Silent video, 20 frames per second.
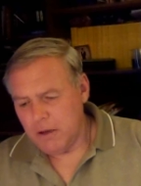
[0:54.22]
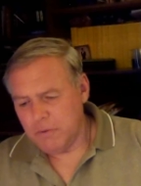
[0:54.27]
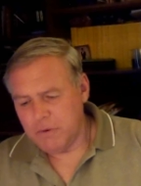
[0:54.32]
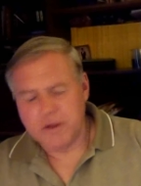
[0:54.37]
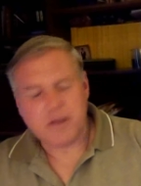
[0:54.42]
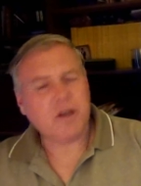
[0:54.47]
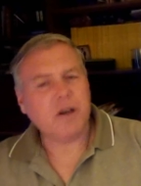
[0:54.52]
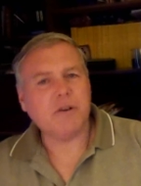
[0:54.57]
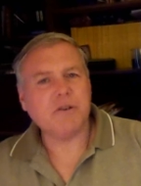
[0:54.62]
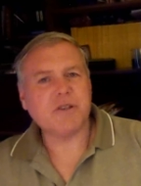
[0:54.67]

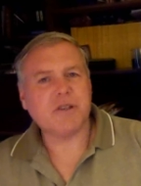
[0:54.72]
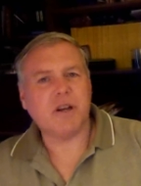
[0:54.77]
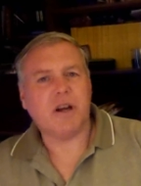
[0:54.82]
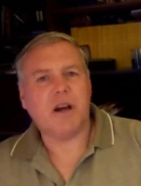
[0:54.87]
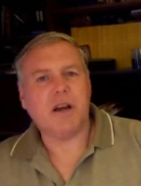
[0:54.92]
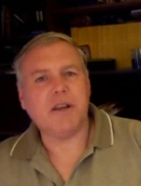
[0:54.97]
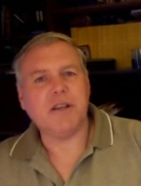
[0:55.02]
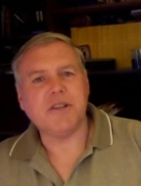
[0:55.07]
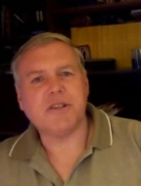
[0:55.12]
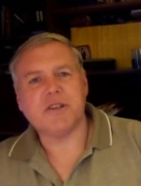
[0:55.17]
what goes
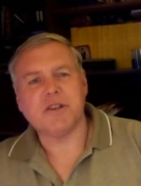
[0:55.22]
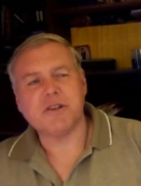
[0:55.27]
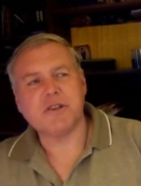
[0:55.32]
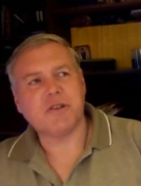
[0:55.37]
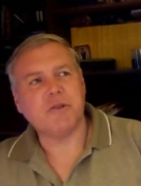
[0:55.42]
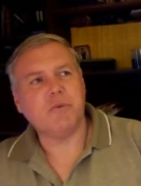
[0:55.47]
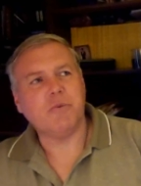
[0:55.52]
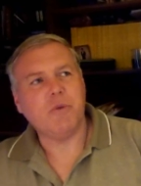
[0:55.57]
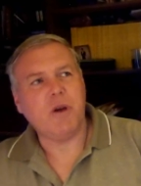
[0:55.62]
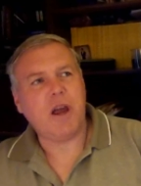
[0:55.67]
on is
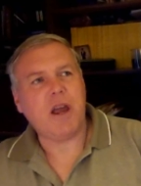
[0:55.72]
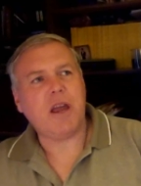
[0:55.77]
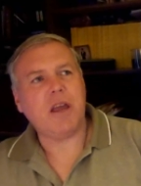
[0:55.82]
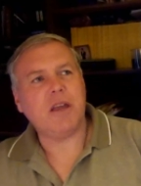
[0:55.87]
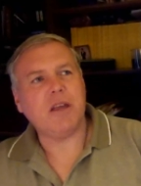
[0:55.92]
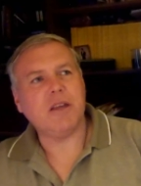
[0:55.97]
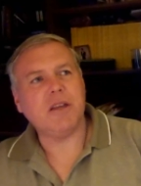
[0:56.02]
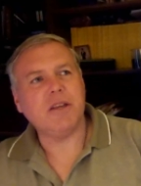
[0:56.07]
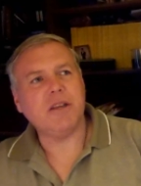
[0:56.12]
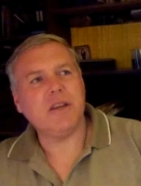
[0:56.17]
there's a
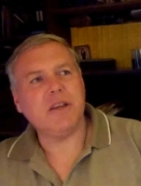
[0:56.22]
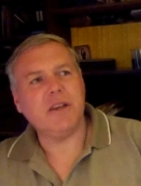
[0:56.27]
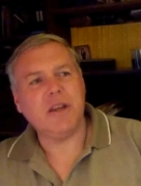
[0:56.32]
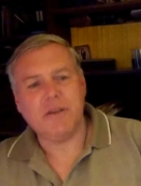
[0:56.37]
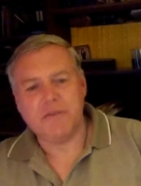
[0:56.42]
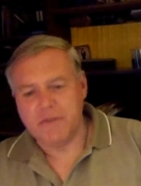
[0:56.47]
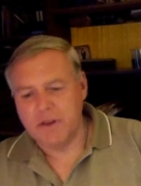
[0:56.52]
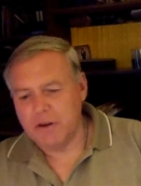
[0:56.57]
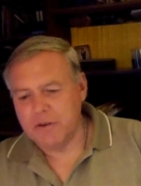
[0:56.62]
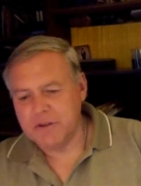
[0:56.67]
way, and
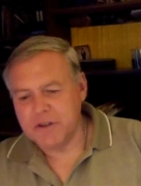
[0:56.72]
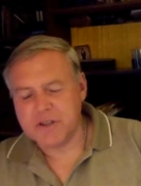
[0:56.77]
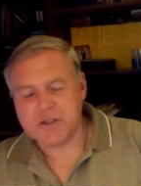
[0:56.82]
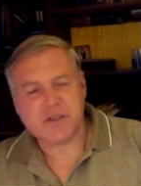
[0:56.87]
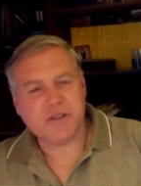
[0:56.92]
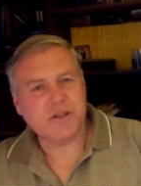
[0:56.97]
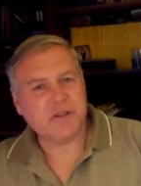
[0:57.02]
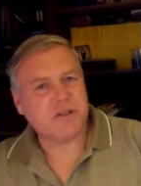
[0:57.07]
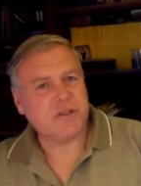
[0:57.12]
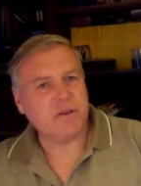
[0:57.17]
they've known this
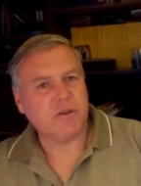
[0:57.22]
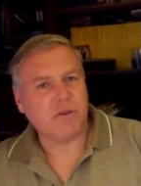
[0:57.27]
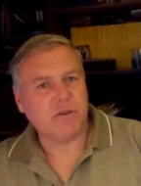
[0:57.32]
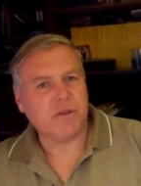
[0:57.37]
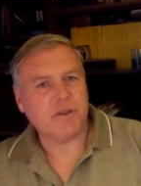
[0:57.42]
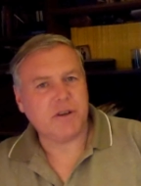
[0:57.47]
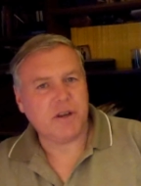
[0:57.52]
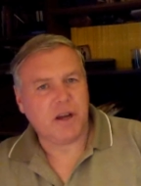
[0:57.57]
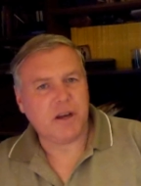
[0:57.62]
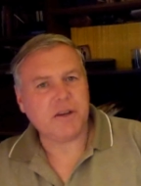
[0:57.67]
since the
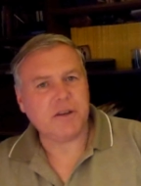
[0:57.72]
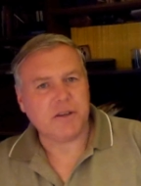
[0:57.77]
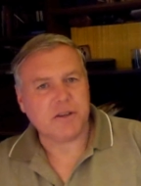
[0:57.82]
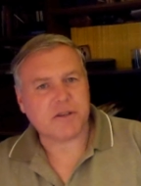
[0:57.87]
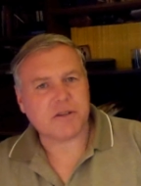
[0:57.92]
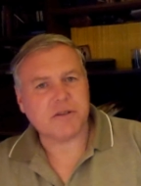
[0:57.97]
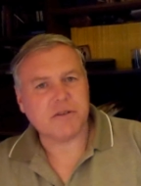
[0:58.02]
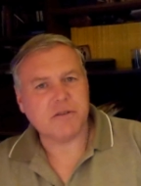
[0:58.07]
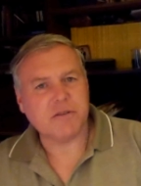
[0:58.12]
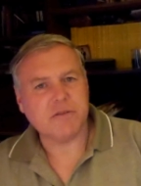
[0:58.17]
early
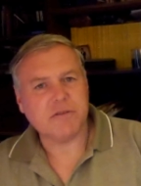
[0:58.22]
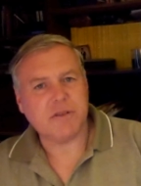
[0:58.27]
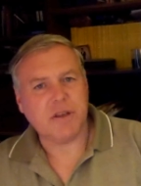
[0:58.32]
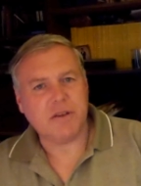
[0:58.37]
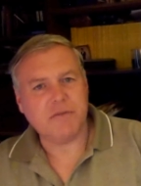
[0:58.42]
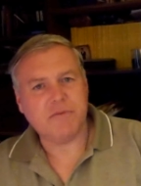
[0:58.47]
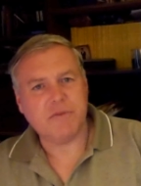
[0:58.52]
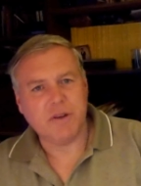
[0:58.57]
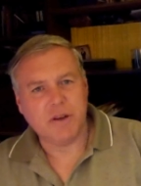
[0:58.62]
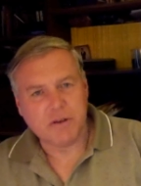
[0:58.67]
90s.
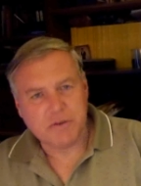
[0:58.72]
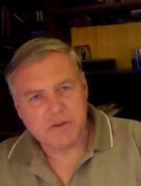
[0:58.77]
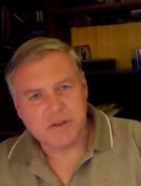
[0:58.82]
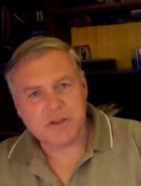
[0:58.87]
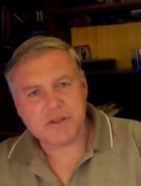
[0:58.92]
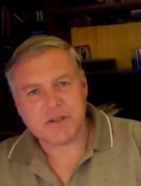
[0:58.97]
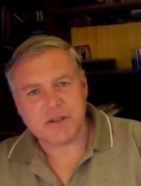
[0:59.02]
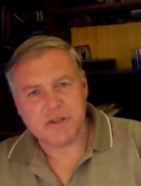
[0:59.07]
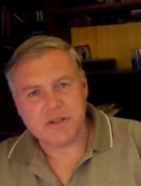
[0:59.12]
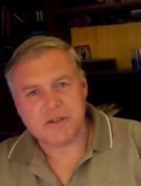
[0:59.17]
They've known
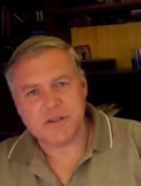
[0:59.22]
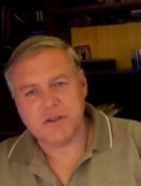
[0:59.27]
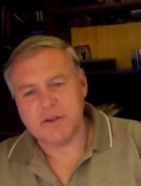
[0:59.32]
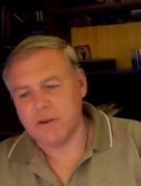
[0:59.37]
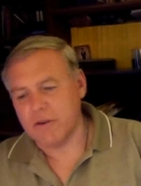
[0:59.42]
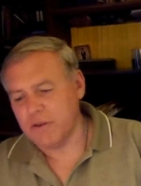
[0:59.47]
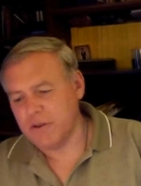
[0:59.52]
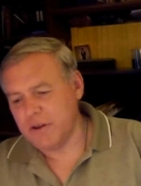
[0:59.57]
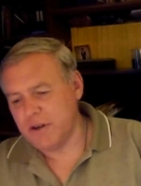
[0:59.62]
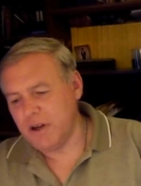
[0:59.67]
this since the
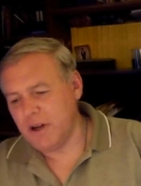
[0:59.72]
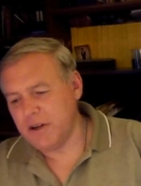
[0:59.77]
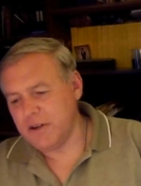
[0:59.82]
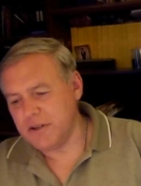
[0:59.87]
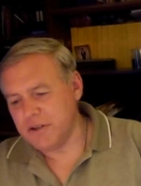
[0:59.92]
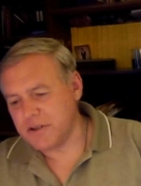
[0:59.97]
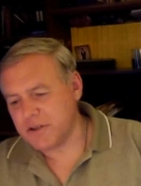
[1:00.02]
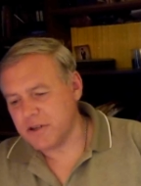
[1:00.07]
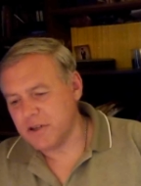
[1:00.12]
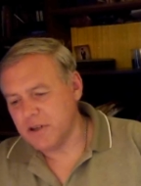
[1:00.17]
early
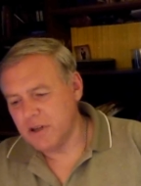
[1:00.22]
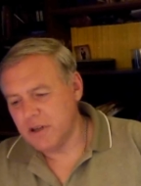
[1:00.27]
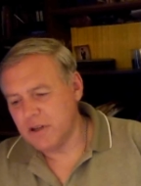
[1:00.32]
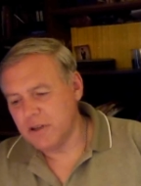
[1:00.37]
90s.